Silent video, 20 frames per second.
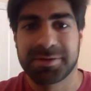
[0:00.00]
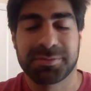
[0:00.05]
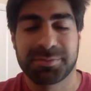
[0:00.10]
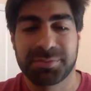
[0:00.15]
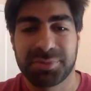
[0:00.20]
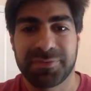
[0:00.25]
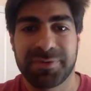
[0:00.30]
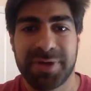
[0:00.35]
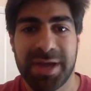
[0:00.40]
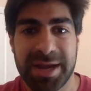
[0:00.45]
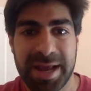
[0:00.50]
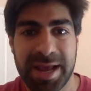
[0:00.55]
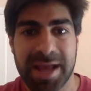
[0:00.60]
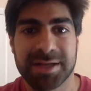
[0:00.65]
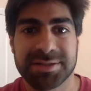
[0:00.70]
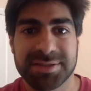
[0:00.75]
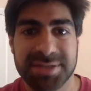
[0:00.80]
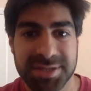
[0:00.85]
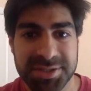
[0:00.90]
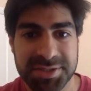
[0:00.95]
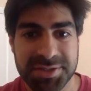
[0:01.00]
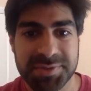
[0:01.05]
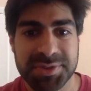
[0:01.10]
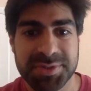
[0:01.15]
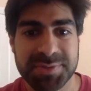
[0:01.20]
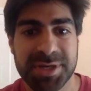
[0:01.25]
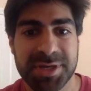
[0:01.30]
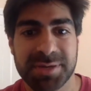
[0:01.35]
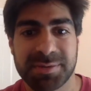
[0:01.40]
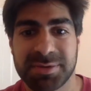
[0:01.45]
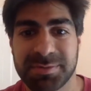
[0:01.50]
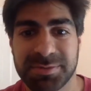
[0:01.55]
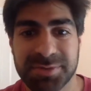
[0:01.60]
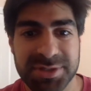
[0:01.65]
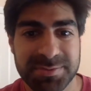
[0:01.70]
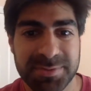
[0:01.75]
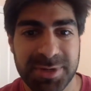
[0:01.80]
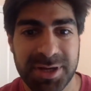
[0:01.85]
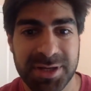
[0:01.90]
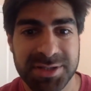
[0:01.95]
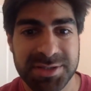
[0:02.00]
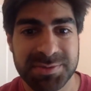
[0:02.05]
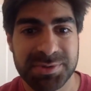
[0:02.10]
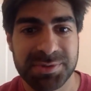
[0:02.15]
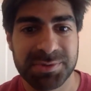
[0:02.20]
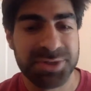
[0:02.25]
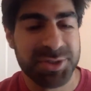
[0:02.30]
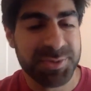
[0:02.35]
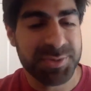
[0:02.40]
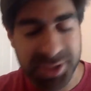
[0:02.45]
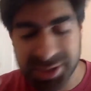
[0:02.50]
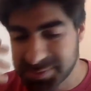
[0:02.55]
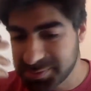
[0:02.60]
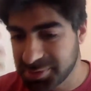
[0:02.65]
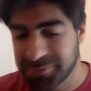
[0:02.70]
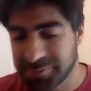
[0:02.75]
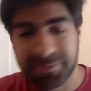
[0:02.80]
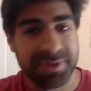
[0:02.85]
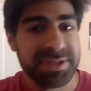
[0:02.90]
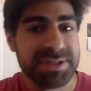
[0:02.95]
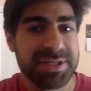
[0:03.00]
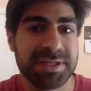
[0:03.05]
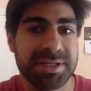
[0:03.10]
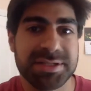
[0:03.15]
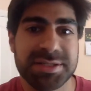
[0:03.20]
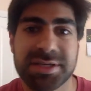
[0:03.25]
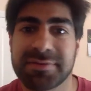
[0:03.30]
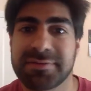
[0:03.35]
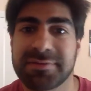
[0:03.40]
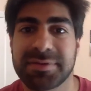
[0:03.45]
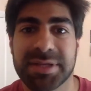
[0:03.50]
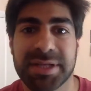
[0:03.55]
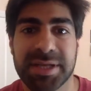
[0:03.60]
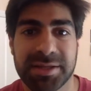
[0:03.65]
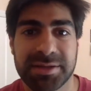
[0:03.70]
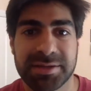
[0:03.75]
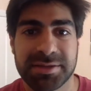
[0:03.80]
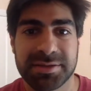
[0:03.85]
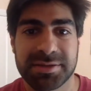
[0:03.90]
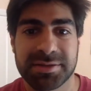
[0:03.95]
provide access to as many people as possible, which makes perfect sense given that